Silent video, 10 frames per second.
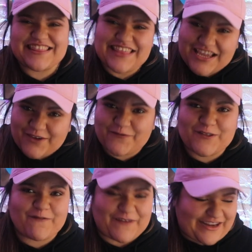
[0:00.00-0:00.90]
Thank you for
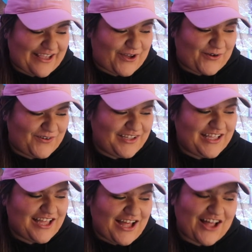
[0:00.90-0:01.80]
the video.
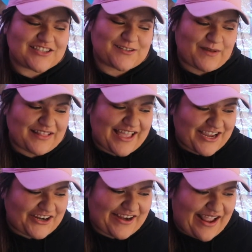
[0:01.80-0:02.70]
Also, I
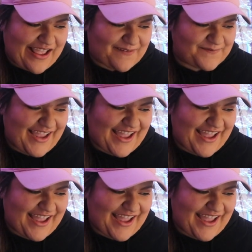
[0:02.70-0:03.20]
like your name.